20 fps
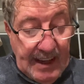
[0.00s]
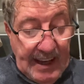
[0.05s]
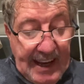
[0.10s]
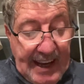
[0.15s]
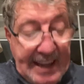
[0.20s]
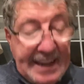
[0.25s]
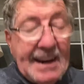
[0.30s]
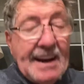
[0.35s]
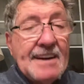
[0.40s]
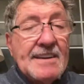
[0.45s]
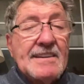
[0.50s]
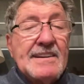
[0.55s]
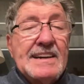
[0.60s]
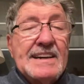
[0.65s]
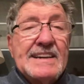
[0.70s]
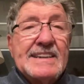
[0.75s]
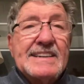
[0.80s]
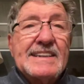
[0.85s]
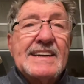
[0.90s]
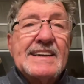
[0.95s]
and our
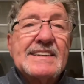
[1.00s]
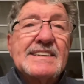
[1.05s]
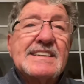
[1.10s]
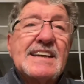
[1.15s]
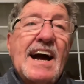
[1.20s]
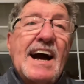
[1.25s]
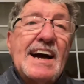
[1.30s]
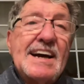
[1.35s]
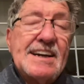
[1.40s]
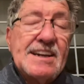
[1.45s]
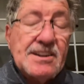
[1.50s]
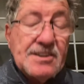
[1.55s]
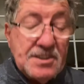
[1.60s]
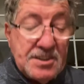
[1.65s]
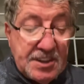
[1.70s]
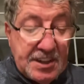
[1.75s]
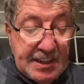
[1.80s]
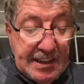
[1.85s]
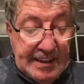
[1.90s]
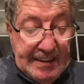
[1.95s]

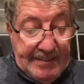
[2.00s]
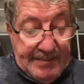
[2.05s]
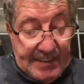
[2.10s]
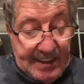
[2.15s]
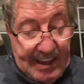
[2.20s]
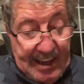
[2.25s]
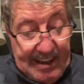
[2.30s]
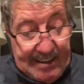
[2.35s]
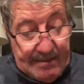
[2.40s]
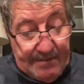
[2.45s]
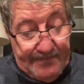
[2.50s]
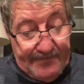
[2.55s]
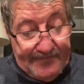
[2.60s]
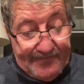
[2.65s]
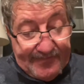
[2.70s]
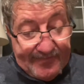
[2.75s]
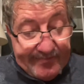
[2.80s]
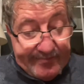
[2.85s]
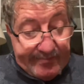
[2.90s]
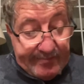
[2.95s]
desires can
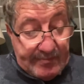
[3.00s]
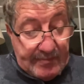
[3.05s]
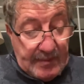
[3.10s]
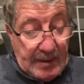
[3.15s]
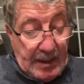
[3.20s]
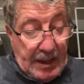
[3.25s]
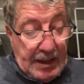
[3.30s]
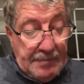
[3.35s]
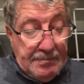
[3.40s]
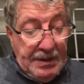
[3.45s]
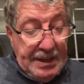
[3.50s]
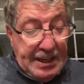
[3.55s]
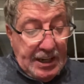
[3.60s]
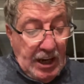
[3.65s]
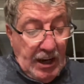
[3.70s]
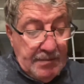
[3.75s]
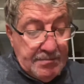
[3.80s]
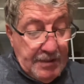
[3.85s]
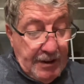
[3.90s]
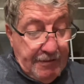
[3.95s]

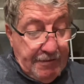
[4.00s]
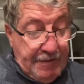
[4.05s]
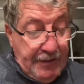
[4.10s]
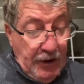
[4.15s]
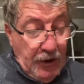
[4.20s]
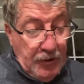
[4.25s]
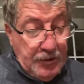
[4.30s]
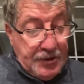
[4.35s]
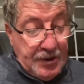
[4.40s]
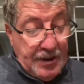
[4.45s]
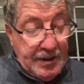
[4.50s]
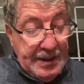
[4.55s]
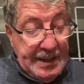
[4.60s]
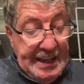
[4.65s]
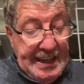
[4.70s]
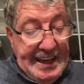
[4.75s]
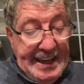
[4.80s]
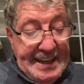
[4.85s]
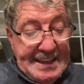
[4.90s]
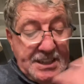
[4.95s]
become the filter
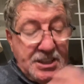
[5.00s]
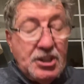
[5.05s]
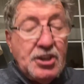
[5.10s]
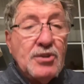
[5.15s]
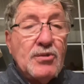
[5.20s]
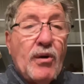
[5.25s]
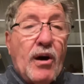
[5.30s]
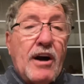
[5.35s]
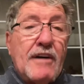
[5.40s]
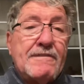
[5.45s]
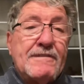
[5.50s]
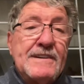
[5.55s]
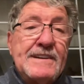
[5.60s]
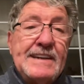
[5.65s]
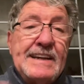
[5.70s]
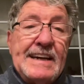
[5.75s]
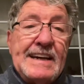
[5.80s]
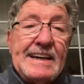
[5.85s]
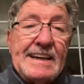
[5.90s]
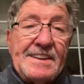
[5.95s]
and too
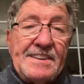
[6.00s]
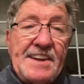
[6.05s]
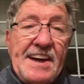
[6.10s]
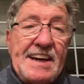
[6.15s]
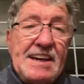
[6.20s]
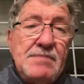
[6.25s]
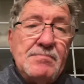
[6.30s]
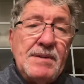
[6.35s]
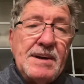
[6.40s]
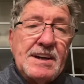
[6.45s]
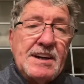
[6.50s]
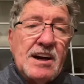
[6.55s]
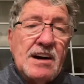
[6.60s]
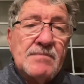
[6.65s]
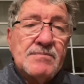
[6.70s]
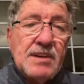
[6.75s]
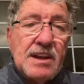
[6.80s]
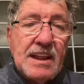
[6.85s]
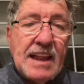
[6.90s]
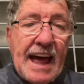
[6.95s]
often they
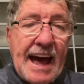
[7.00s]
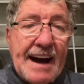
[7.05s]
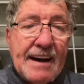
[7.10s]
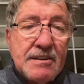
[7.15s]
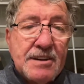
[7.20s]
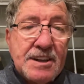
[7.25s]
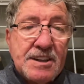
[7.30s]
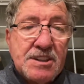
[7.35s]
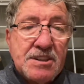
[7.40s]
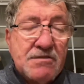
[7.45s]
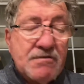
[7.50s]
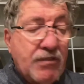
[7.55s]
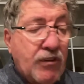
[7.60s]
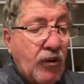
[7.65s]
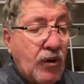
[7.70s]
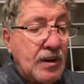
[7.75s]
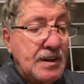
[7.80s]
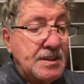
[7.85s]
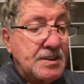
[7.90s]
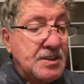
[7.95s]
become the loudest
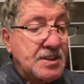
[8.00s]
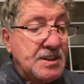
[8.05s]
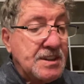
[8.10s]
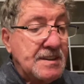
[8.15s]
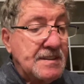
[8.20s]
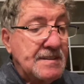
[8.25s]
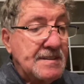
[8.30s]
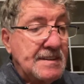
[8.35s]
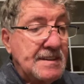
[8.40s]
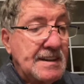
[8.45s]
voice.